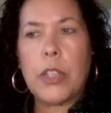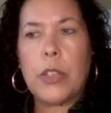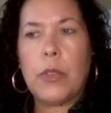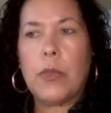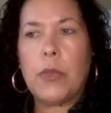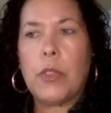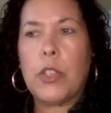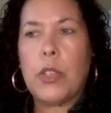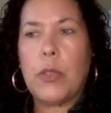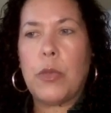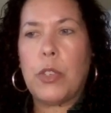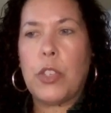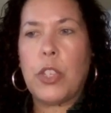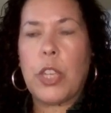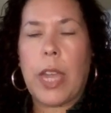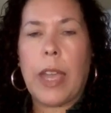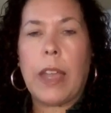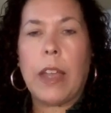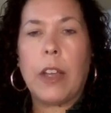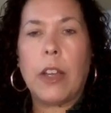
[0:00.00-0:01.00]
to
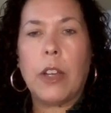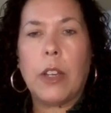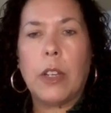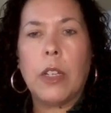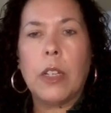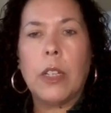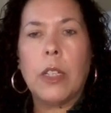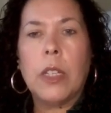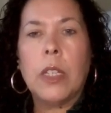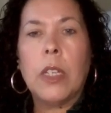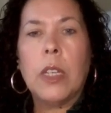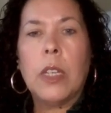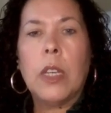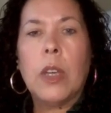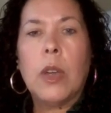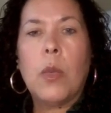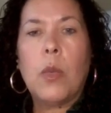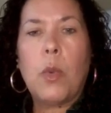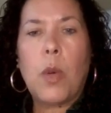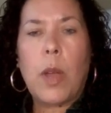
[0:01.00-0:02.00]
share
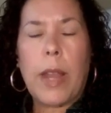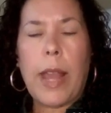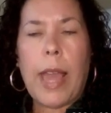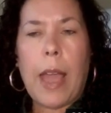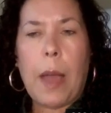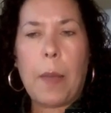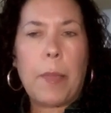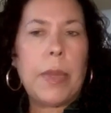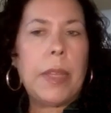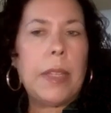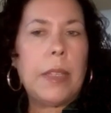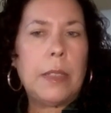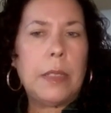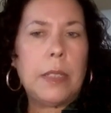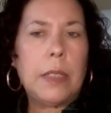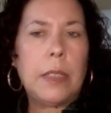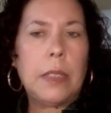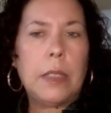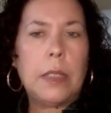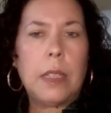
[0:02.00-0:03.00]
what
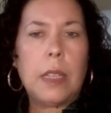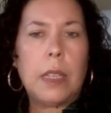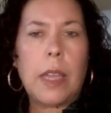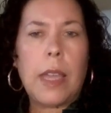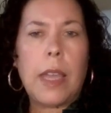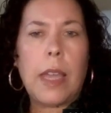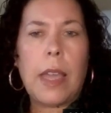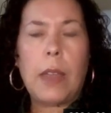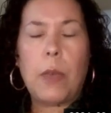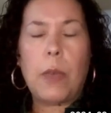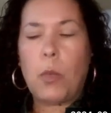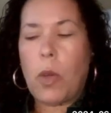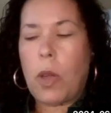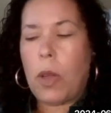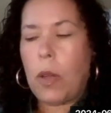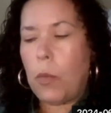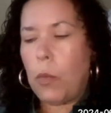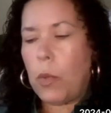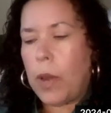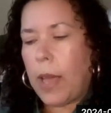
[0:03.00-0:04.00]
happened and
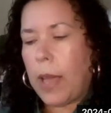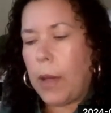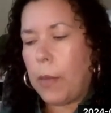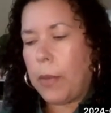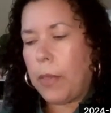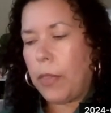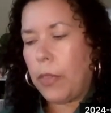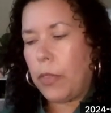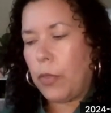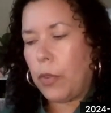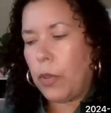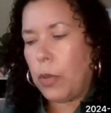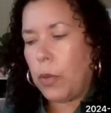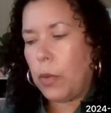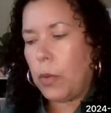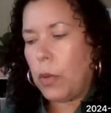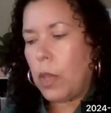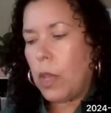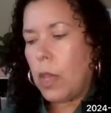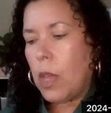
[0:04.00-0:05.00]
what I went
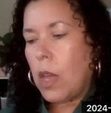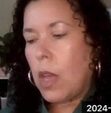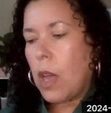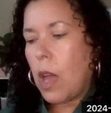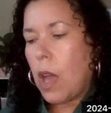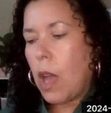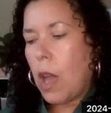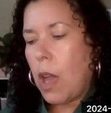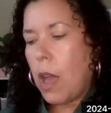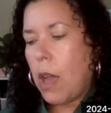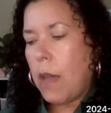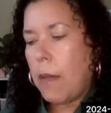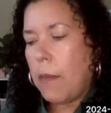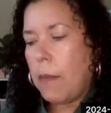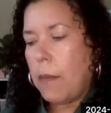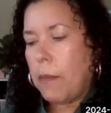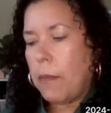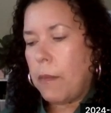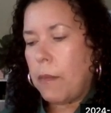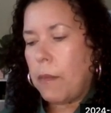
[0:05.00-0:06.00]
through.
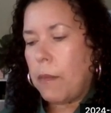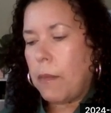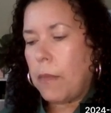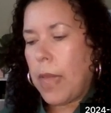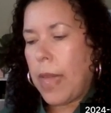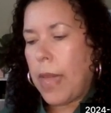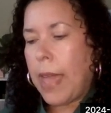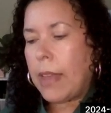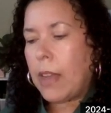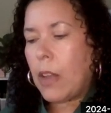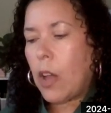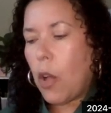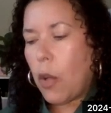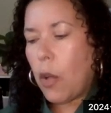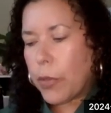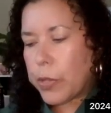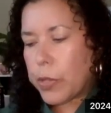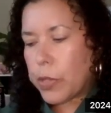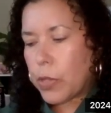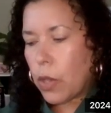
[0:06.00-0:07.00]
Um, and
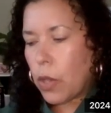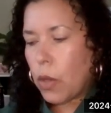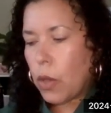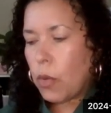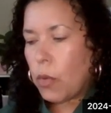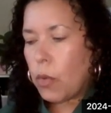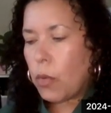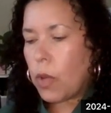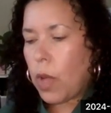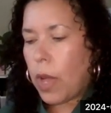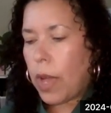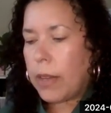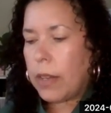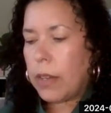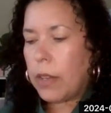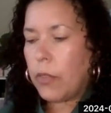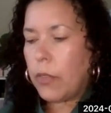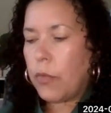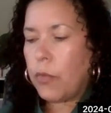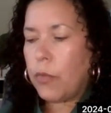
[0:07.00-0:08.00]
also
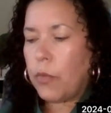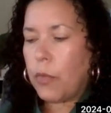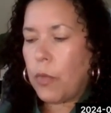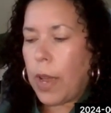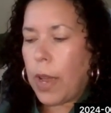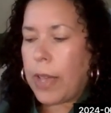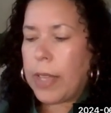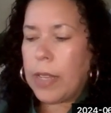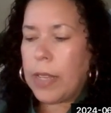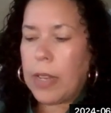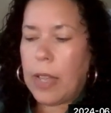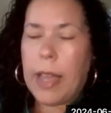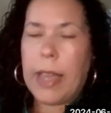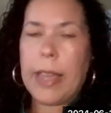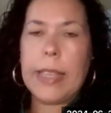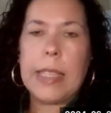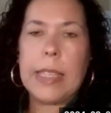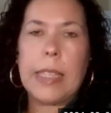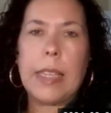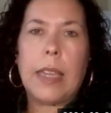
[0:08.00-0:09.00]
kind of
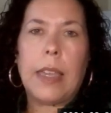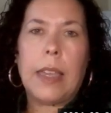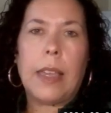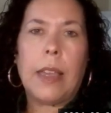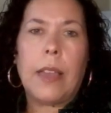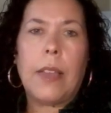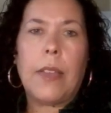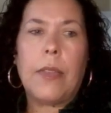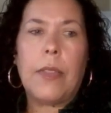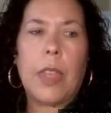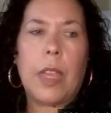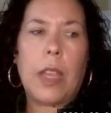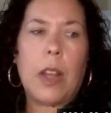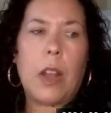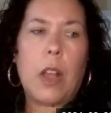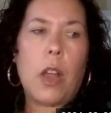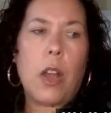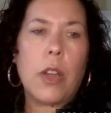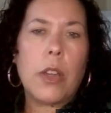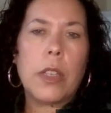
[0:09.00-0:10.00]
recognizing
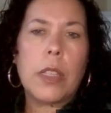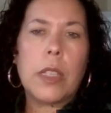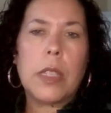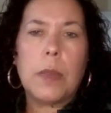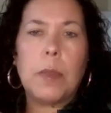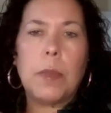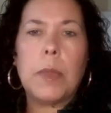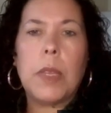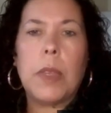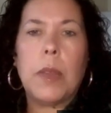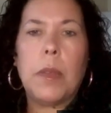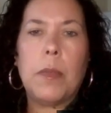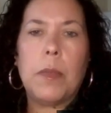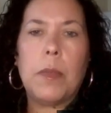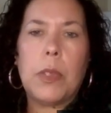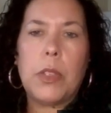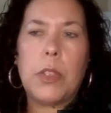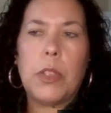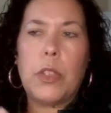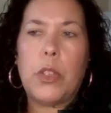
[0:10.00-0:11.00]
that our
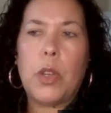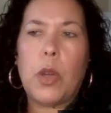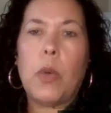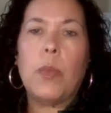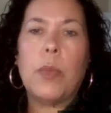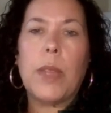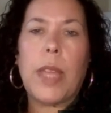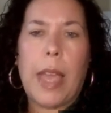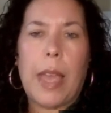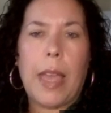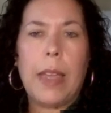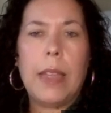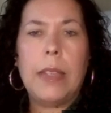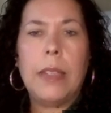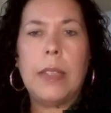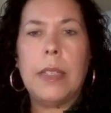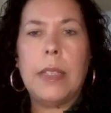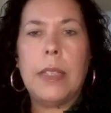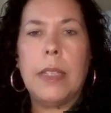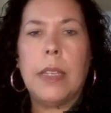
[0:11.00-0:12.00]
symptoms don't
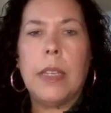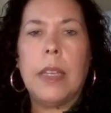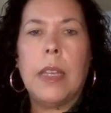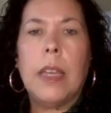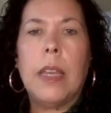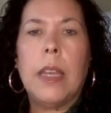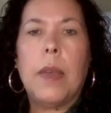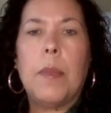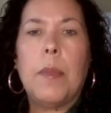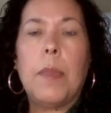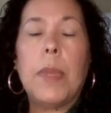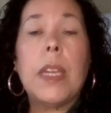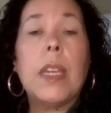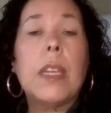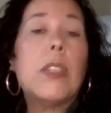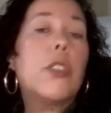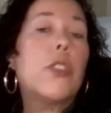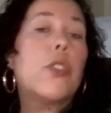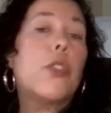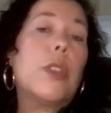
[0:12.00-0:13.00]
end
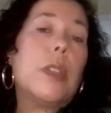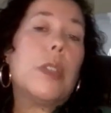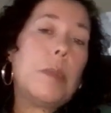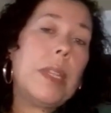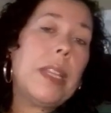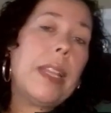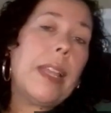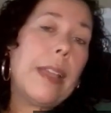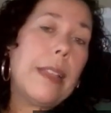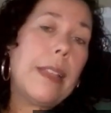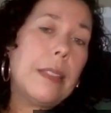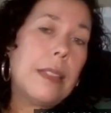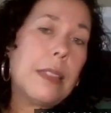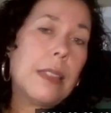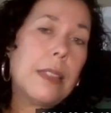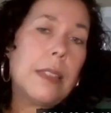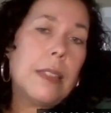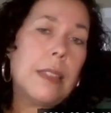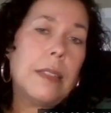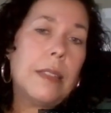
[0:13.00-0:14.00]
because treatment
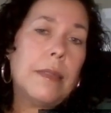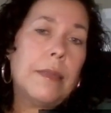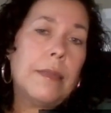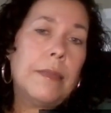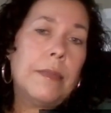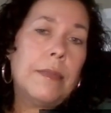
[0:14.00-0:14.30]
ends.